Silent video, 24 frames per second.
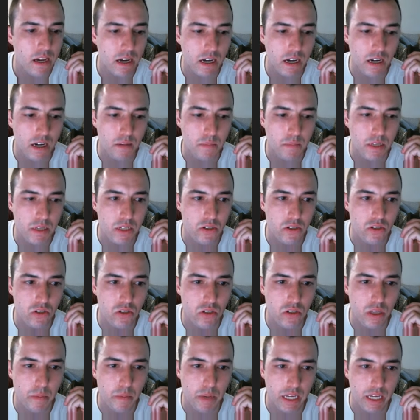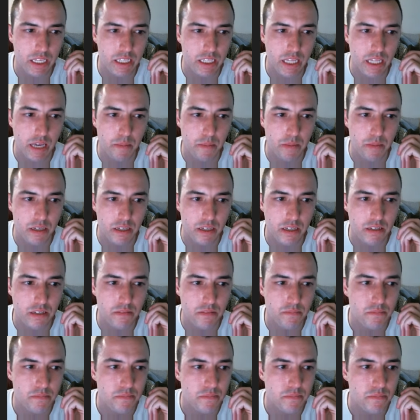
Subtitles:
And you can do that by clamping it.